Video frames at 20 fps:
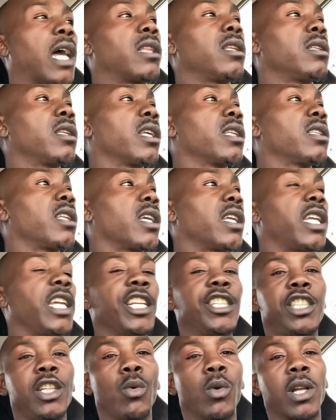I think the
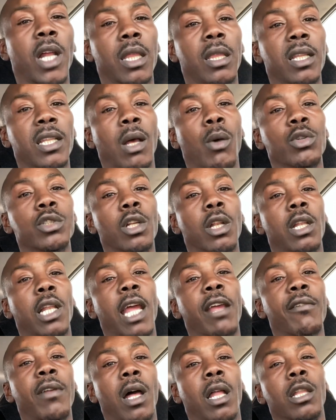Geechee one, I think that was a
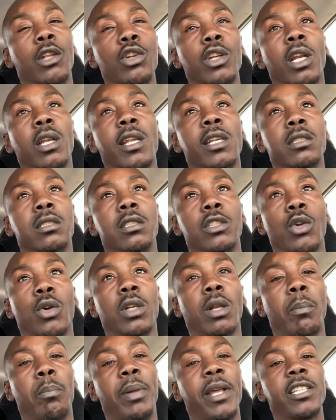learning lesson. You're
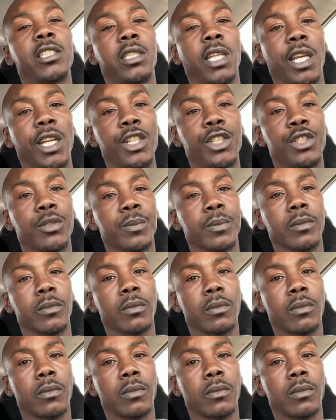on a big stage.